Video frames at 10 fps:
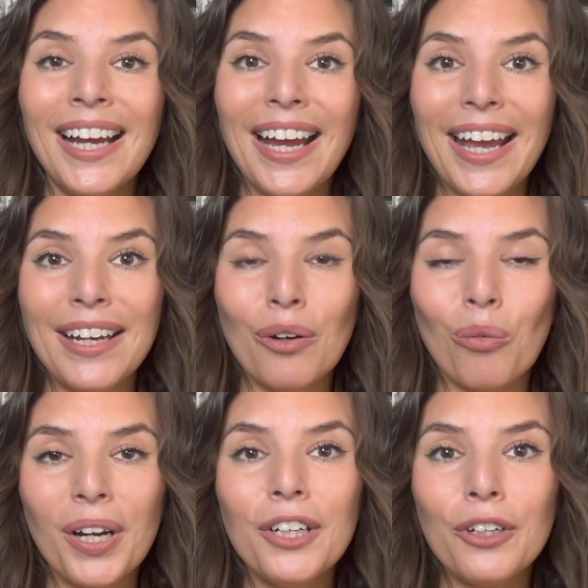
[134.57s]
And
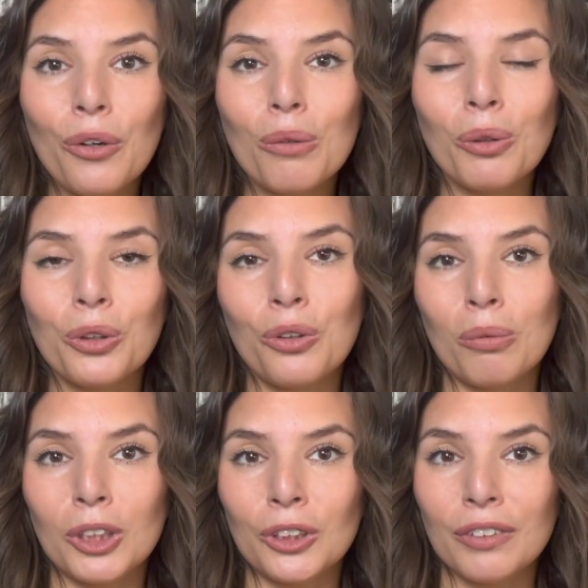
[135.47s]
one notable new
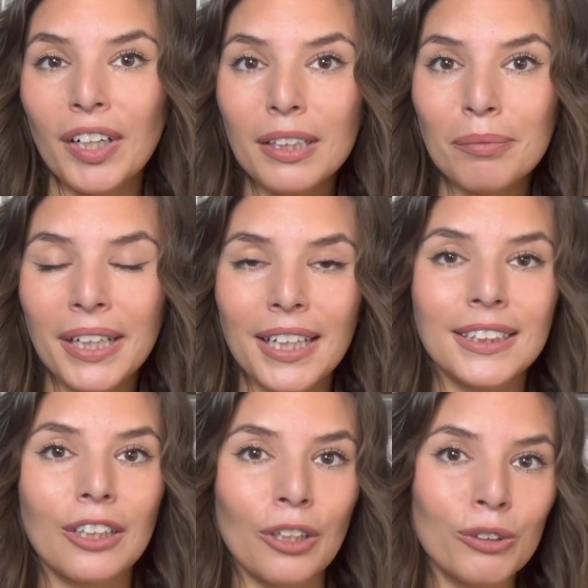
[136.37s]
commercial development is
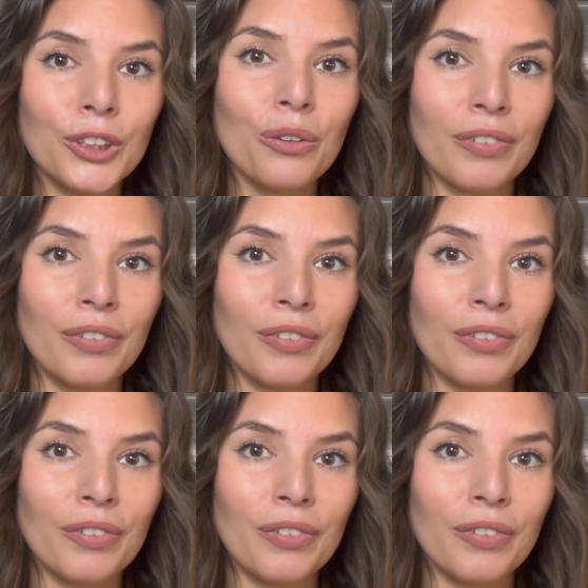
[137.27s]
LOSO